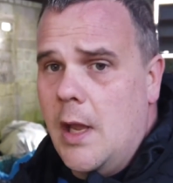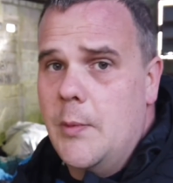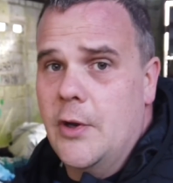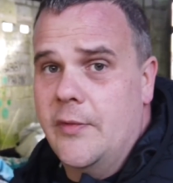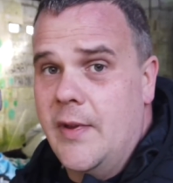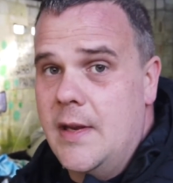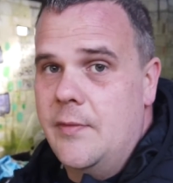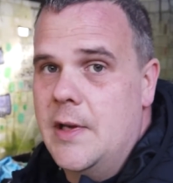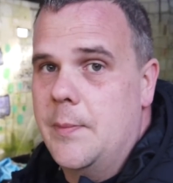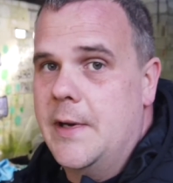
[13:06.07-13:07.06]
We've got a
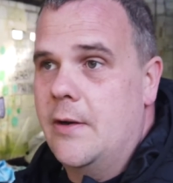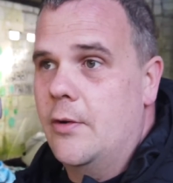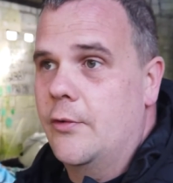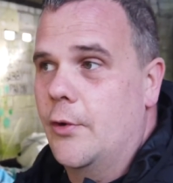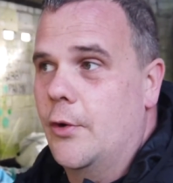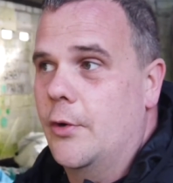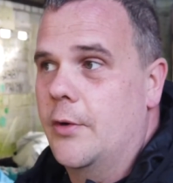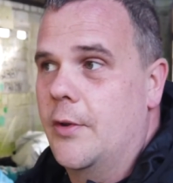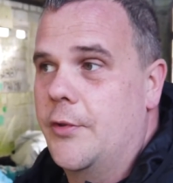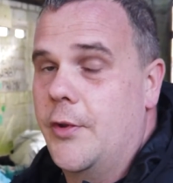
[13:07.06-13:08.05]
TV appearance
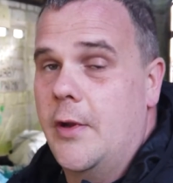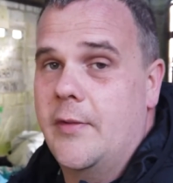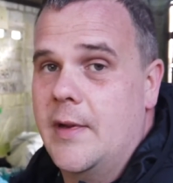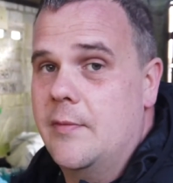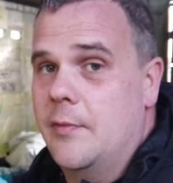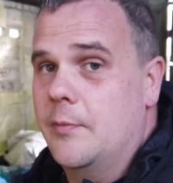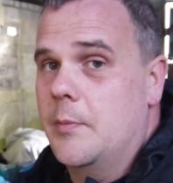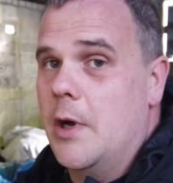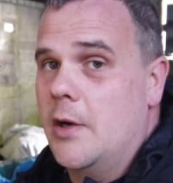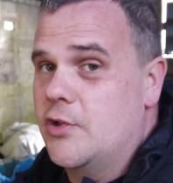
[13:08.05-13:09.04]
on the 13th
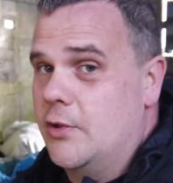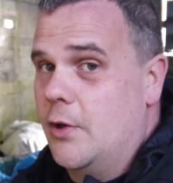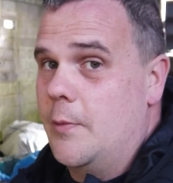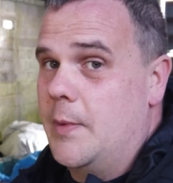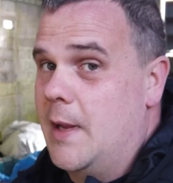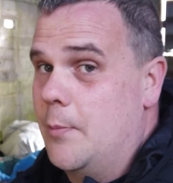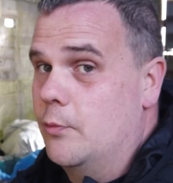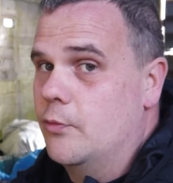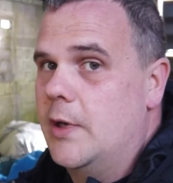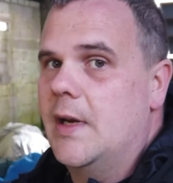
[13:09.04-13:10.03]
of March at 9
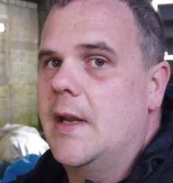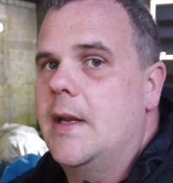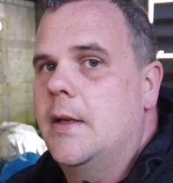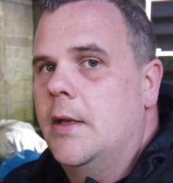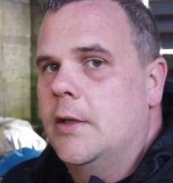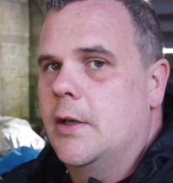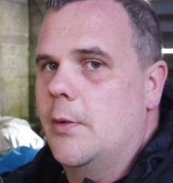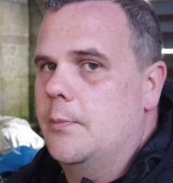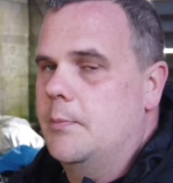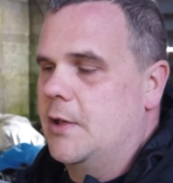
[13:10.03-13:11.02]
PM on Really.
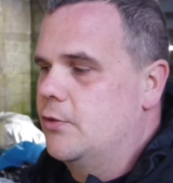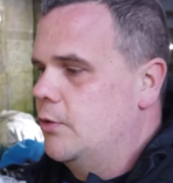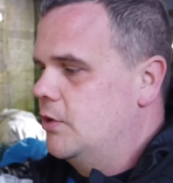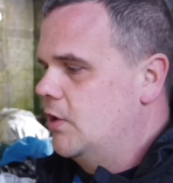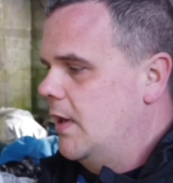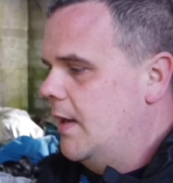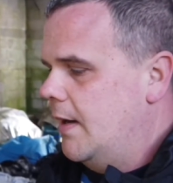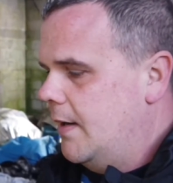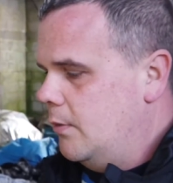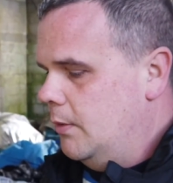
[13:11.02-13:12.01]
Go and make sure you check
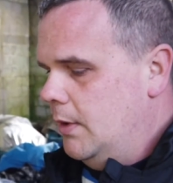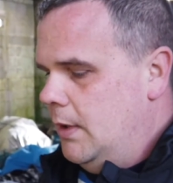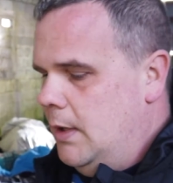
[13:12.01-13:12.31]
that out.